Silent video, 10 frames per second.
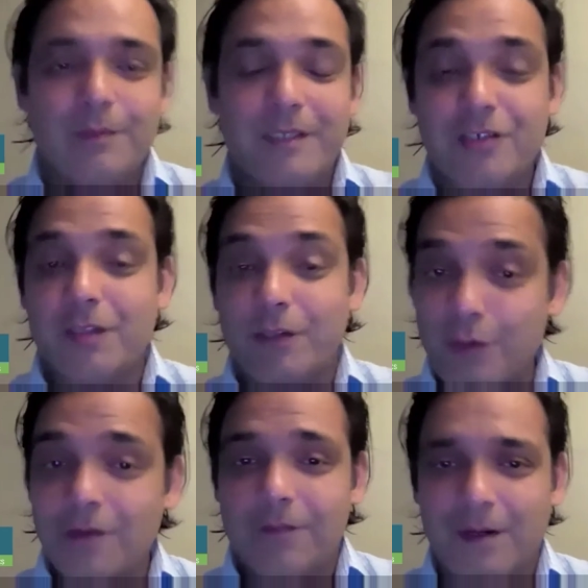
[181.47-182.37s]
potentially
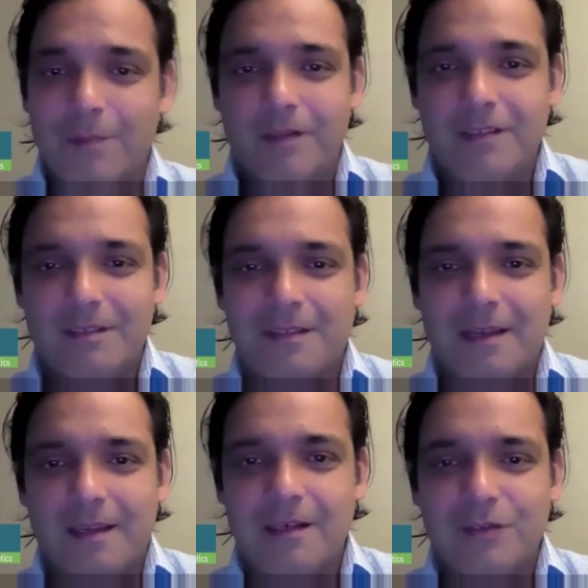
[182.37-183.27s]
curative therapies
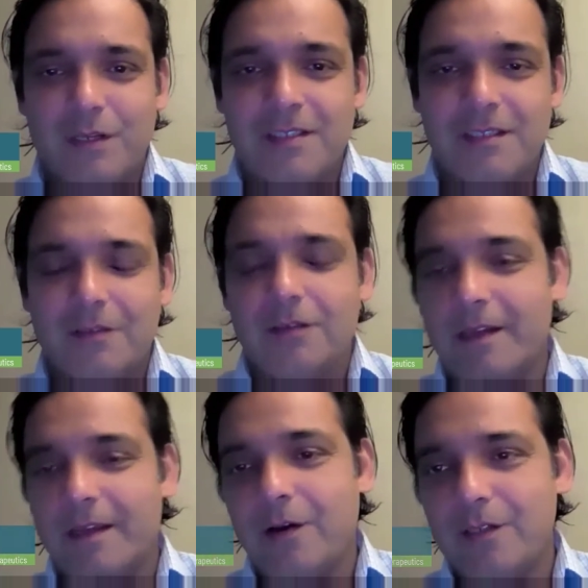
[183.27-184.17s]
that can address the
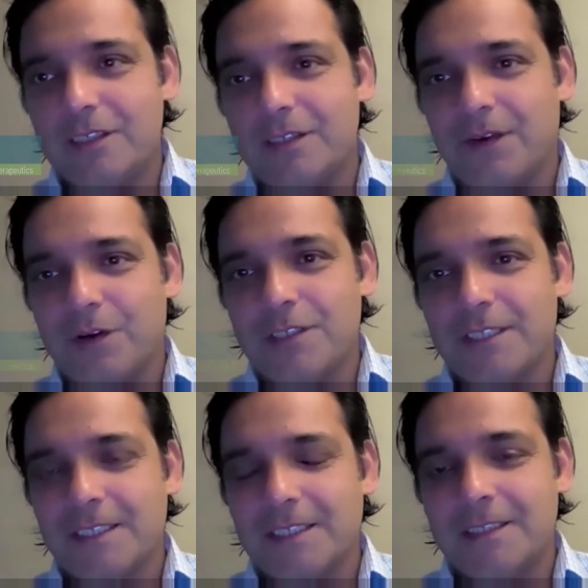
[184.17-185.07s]
underlying causes of heart
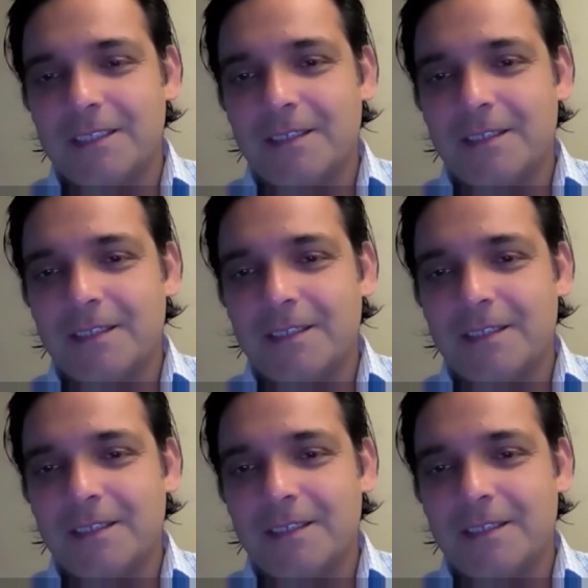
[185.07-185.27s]
disease.